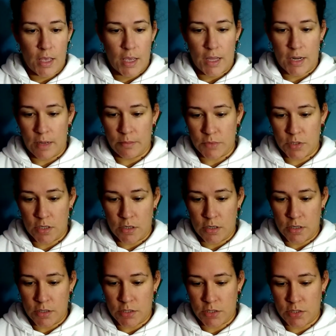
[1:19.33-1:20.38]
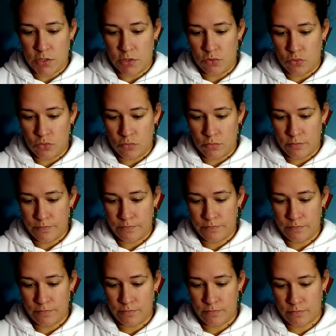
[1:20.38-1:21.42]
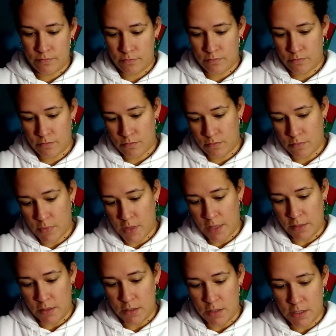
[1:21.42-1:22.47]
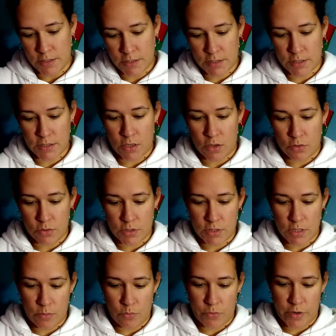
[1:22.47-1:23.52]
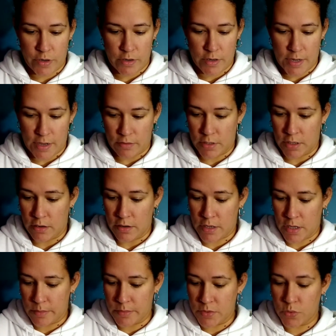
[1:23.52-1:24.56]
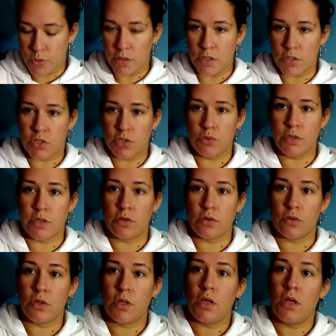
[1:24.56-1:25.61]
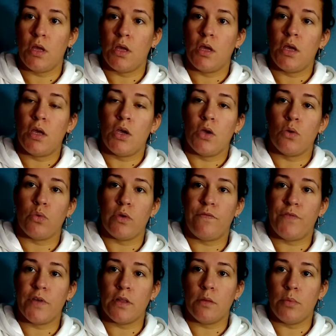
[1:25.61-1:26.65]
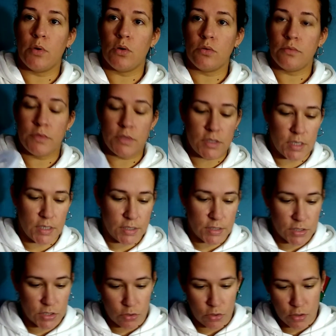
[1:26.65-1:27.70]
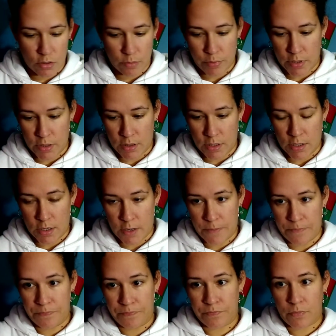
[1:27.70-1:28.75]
And I'm going to assume that the discs go somewhere down here. It comes with the two little refillable discs. So you can put the